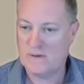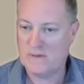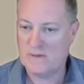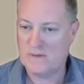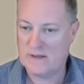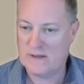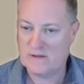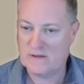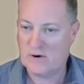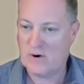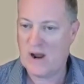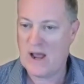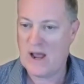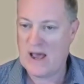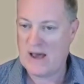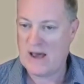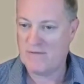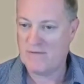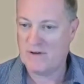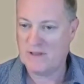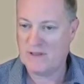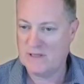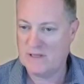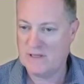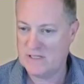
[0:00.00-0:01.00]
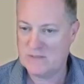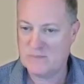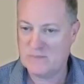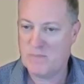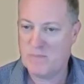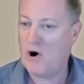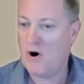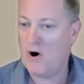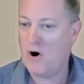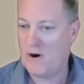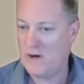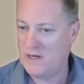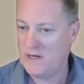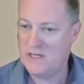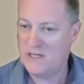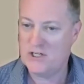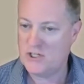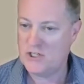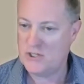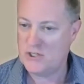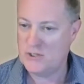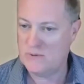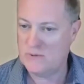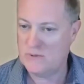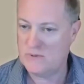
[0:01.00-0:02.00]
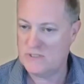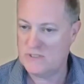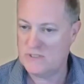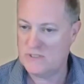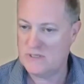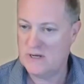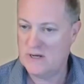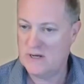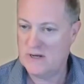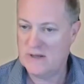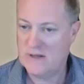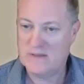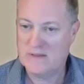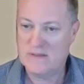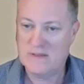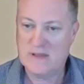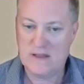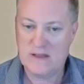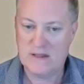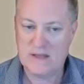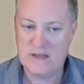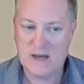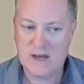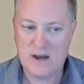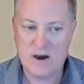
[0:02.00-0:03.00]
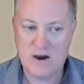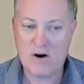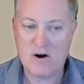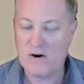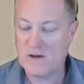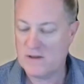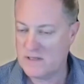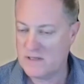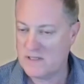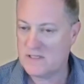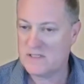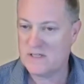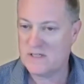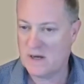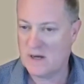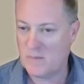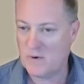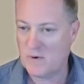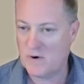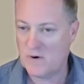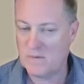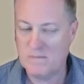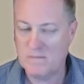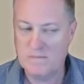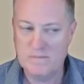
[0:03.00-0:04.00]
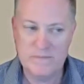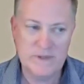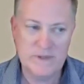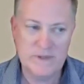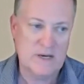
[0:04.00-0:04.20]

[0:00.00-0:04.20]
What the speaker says: that they're having these paw issues than they are in the summer.